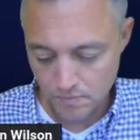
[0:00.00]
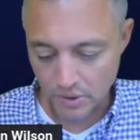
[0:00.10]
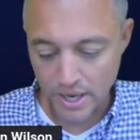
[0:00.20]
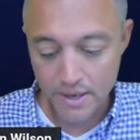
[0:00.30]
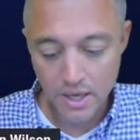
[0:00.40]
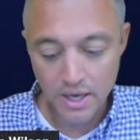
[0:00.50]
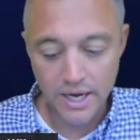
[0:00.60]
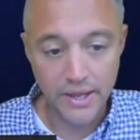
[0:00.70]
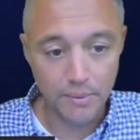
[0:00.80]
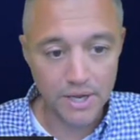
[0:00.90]
Okay.
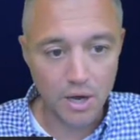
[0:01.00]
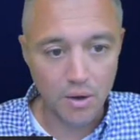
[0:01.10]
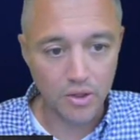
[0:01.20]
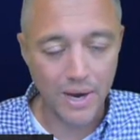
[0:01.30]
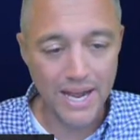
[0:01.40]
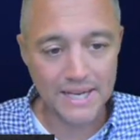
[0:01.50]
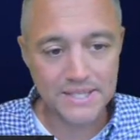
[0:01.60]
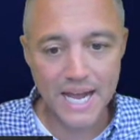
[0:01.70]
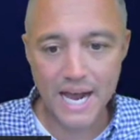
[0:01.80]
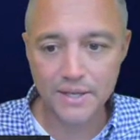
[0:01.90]
And there we go. On the right-hand
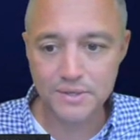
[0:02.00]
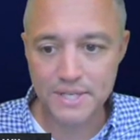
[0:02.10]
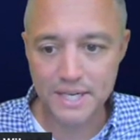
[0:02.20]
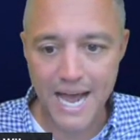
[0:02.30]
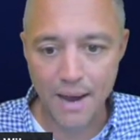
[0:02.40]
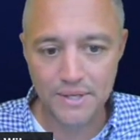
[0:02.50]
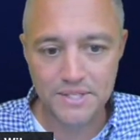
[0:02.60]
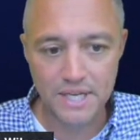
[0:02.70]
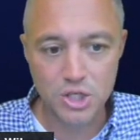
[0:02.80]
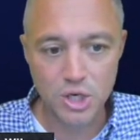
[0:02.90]
side, you'll see now
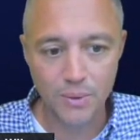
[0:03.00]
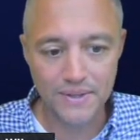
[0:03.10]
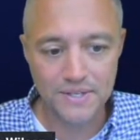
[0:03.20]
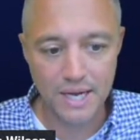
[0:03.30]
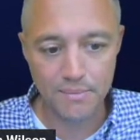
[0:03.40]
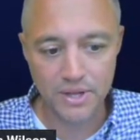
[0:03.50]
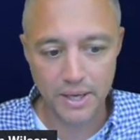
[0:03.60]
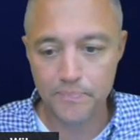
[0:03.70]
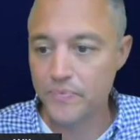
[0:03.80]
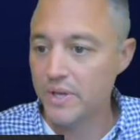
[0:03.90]
it's showing the same
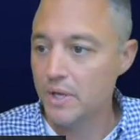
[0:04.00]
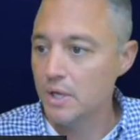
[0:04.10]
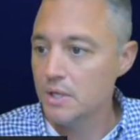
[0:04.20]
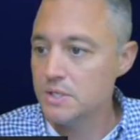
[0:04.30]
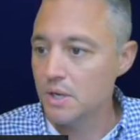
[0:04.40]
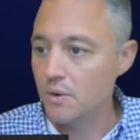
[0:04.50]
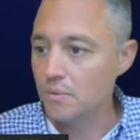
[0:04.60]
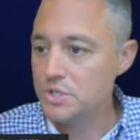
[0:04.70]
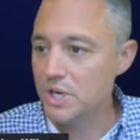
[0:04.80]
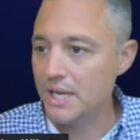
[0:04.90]
thing.
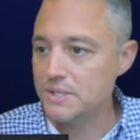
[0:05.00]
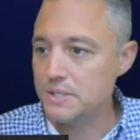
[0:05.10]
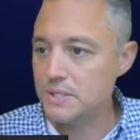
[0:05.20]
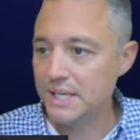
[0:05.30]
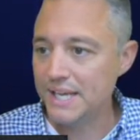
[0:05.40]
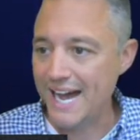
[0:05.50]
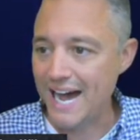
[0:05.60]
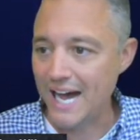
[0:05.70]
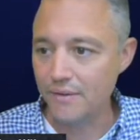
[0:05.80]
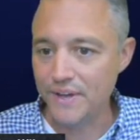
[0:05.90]
So just to get
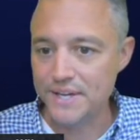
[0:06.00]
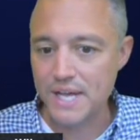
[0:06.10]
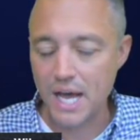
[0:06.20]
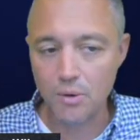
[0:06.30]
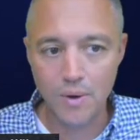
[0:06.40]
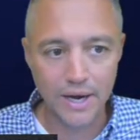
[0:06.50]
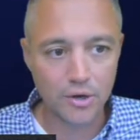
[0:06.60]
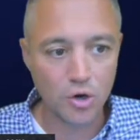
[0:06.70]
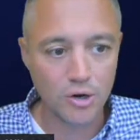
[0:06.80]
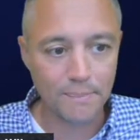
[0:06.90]
out of this, I don't want
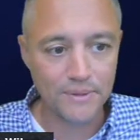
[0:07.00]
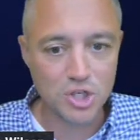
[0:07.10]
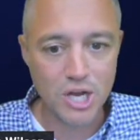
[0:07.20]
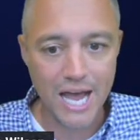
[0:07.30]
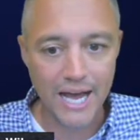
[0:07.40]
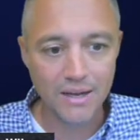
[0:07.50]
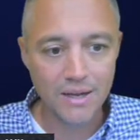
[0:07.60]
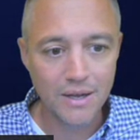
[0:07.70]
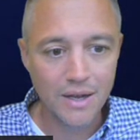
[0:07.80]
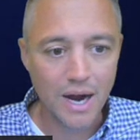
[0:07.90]
to corrupt the chat.
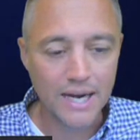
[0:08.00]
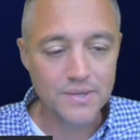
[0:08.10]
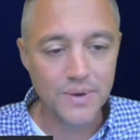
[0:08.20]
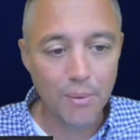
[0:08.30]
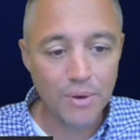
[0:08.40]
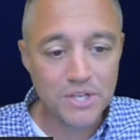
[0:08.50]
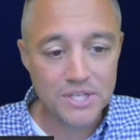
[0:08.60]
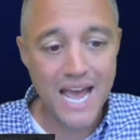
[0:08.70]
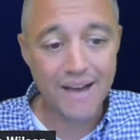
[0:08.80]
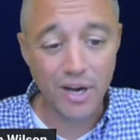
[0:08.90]
All right. So now we
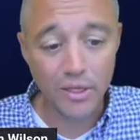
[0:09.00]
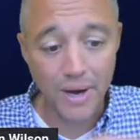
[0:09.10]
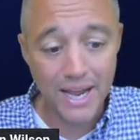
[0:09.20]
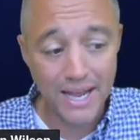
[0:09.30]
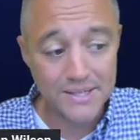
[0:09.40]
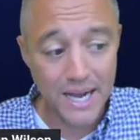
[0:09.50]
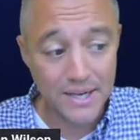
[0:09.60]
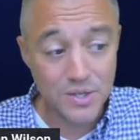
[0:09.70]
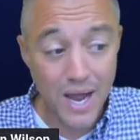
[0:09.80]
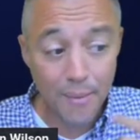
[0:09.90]
just have it on the right-hand
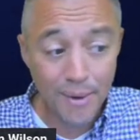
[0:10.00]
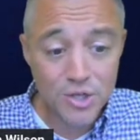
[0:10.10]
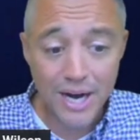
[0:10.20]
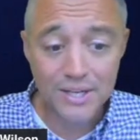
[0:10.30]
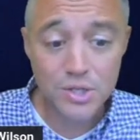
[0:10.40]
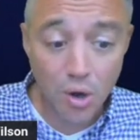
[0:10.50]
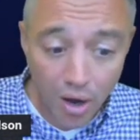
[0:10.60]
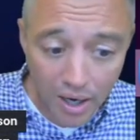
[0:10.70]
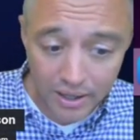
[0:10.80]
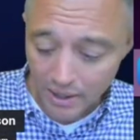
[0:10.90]
side. So now I'm going to try to
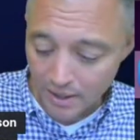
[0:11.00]
talk